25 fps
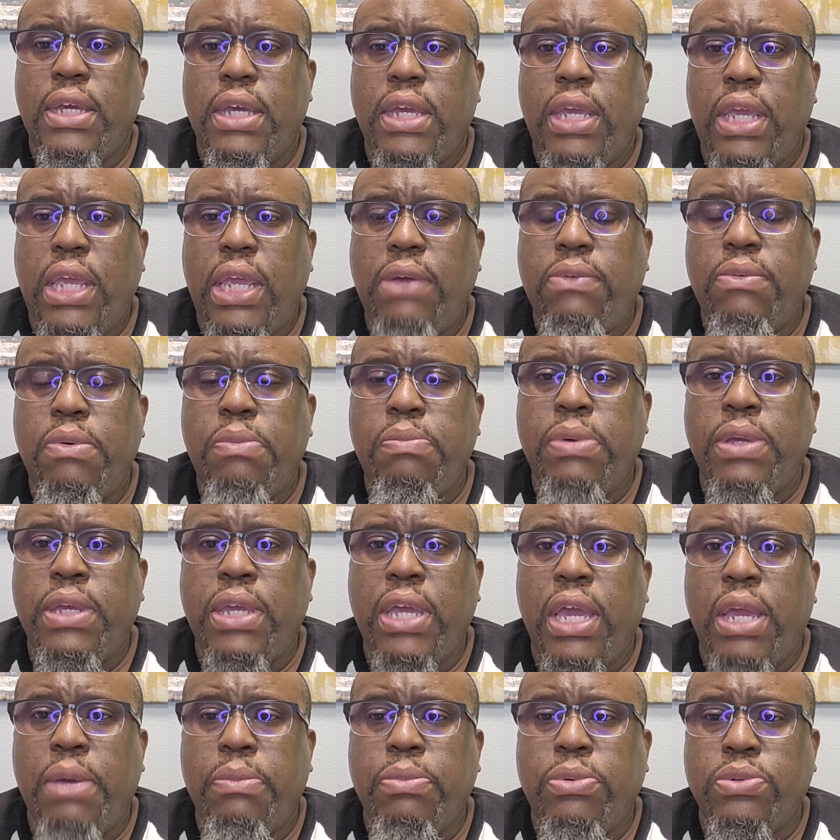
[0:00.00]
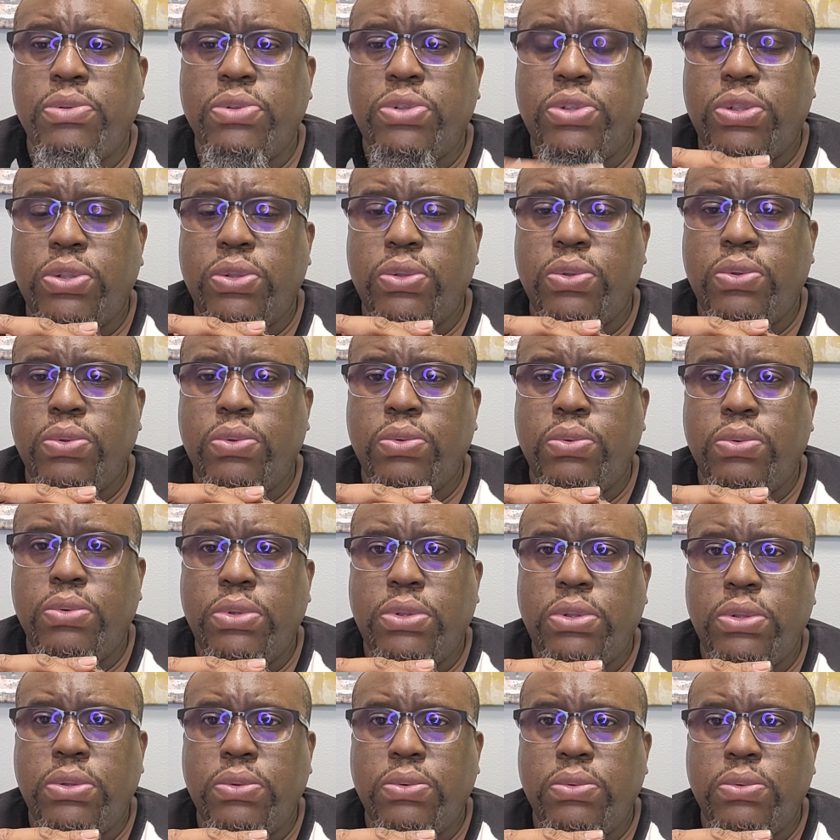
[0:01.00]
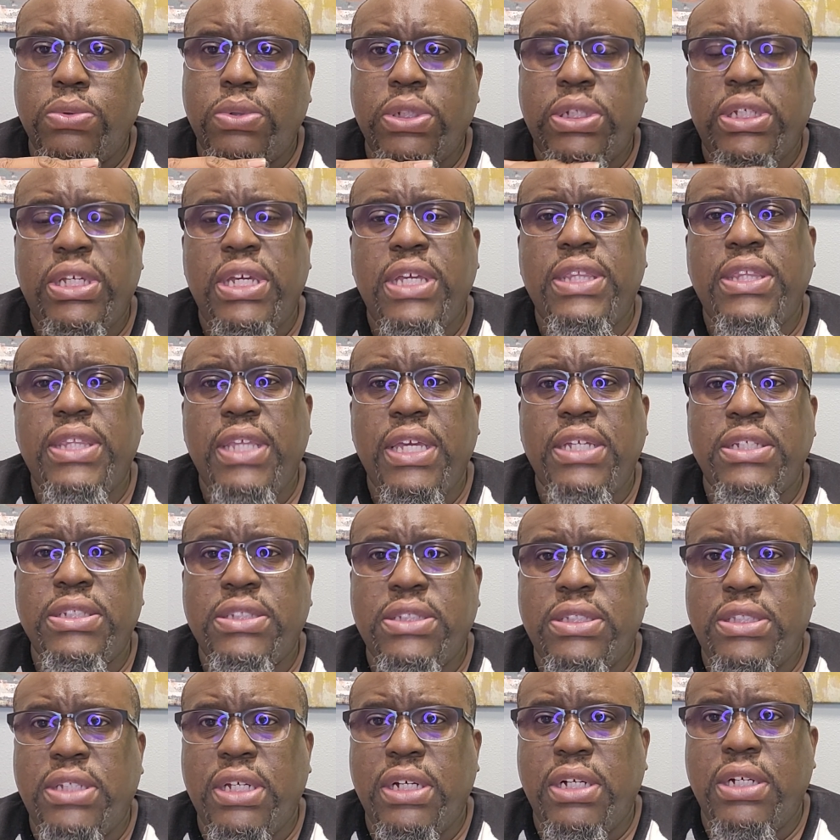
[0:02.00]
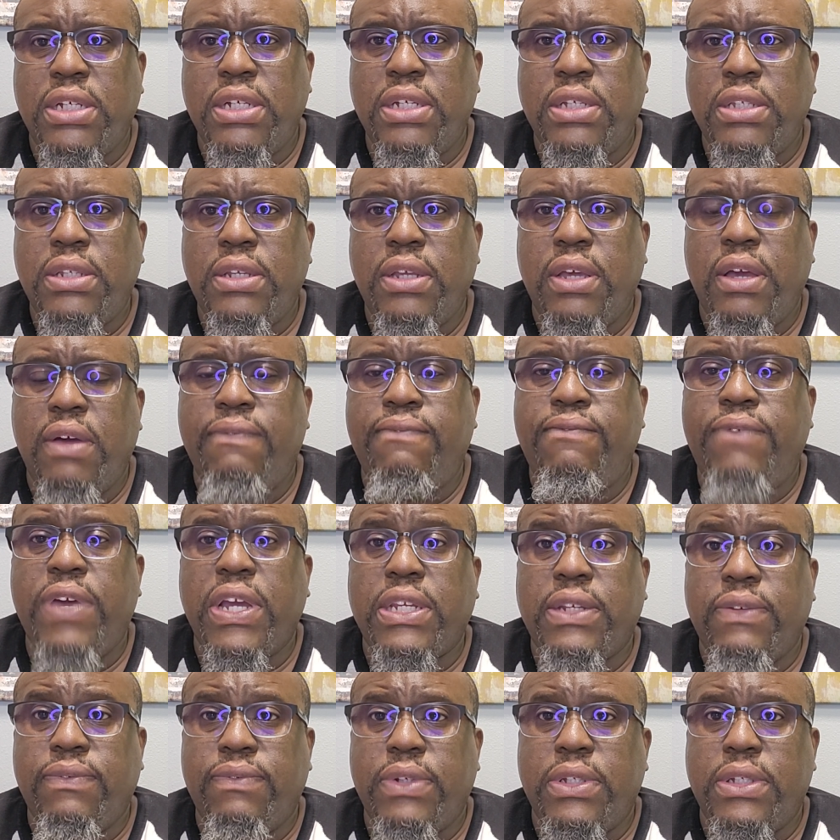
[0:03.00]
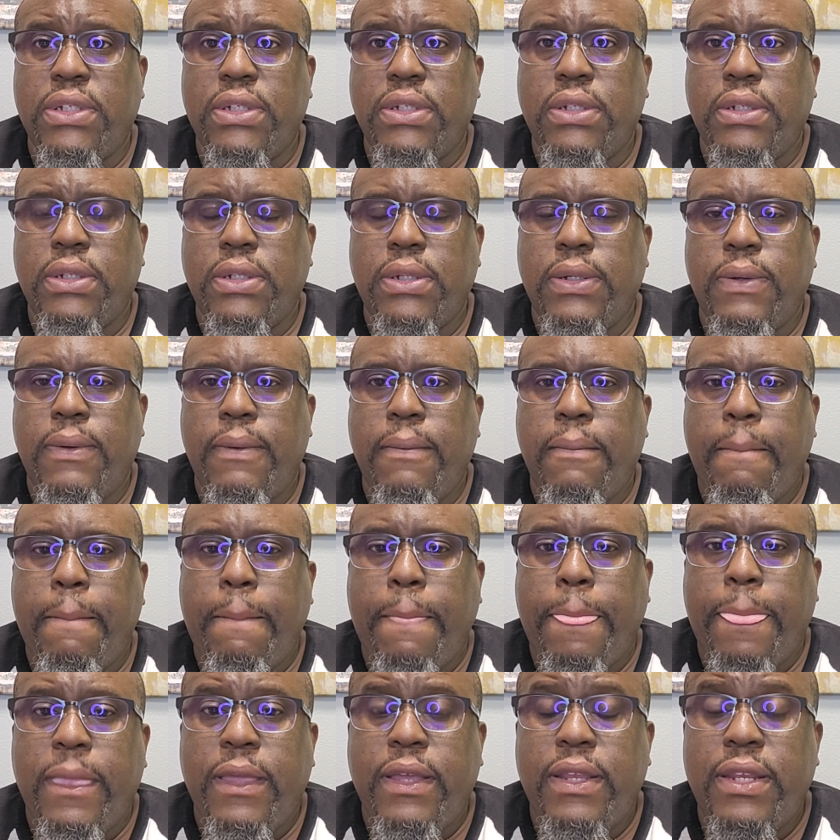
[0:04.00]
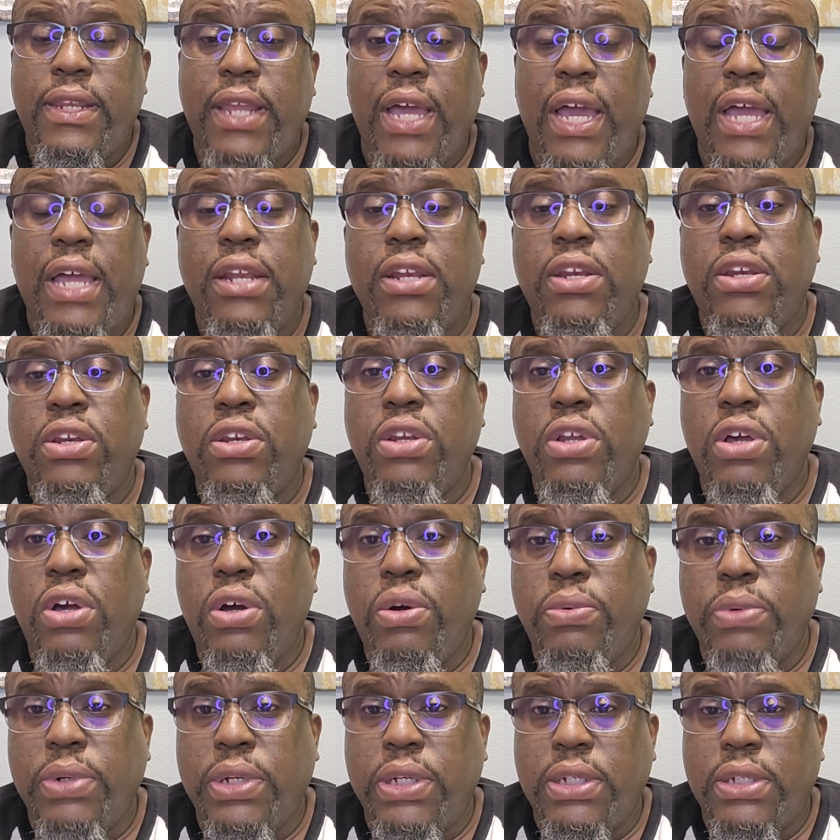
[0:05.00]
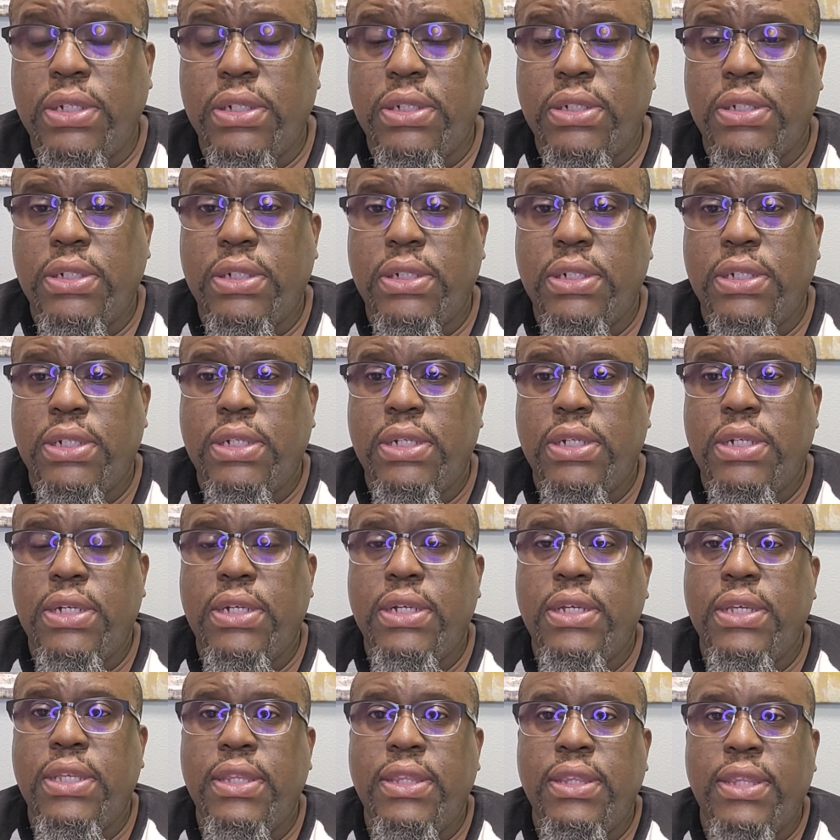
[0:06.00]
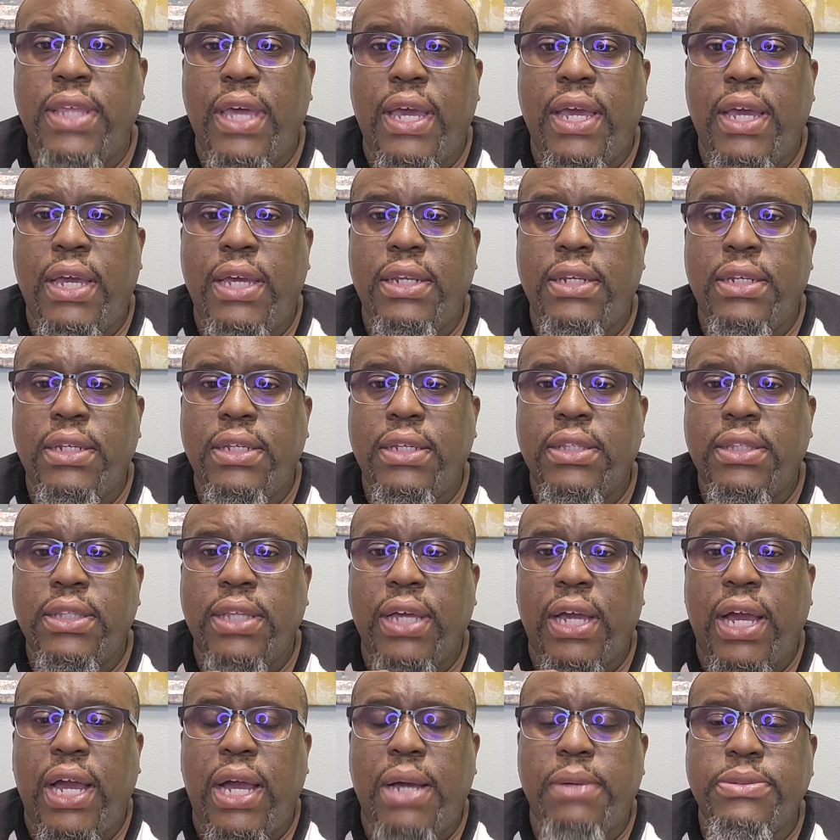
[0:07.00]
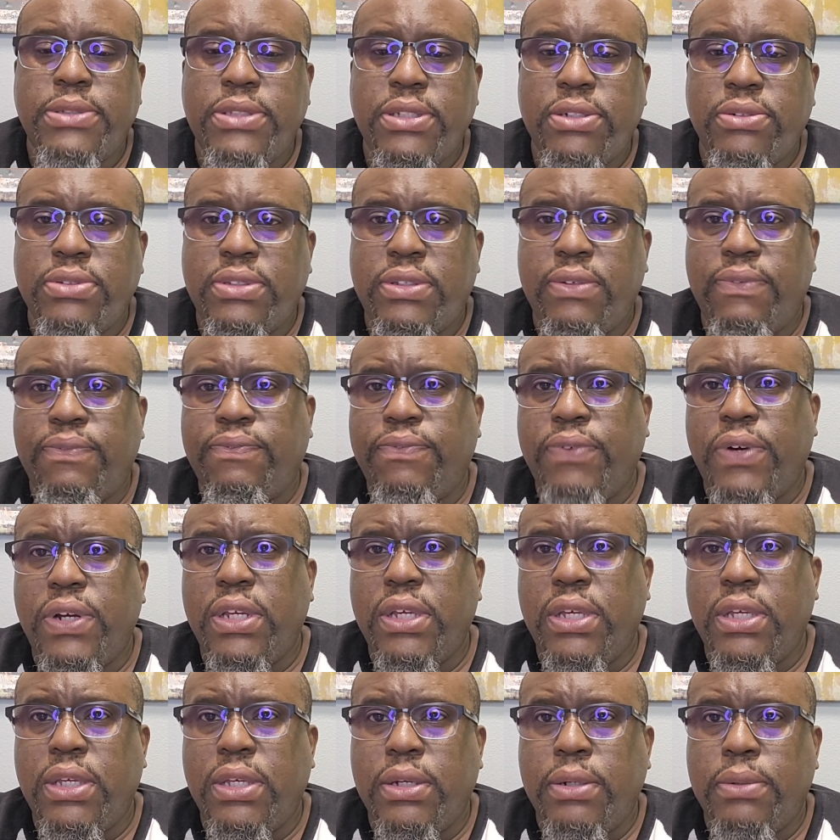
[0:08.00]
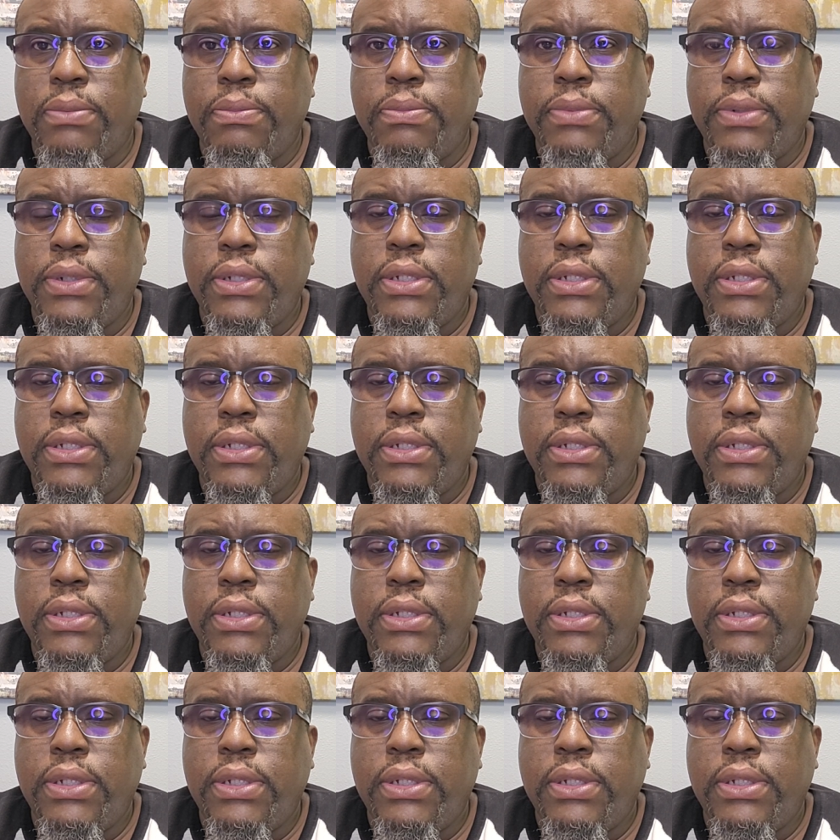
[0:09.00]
he would be able to get things done effectively, not knowing that the obstacles in front of him